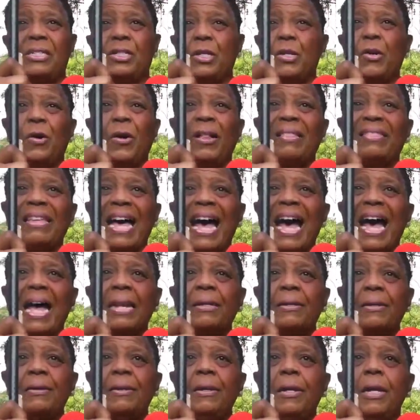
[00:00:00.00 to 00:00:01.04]
and all that.
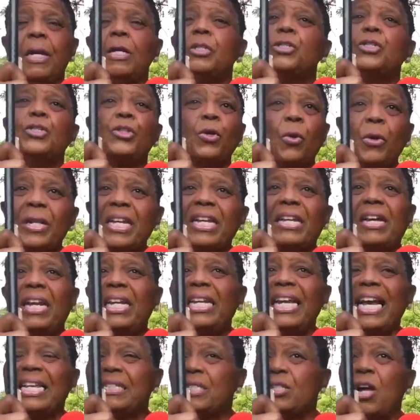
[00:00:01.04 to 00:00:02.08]
Stony
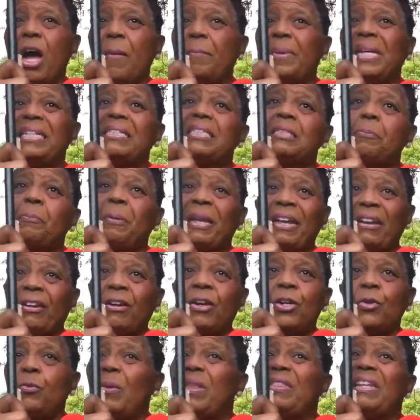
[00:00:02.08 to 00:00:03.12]
Gully has not been
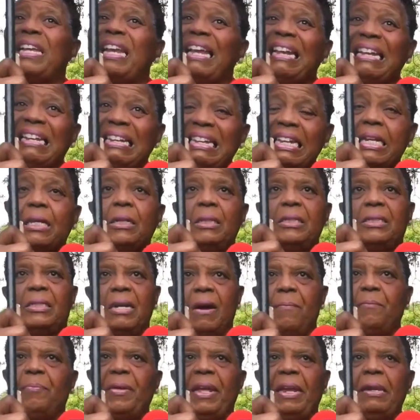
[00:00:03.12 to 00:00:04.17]
spared with the illegal
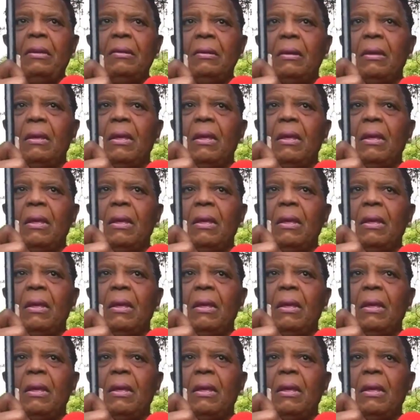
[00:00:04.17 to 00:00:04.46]
dumping.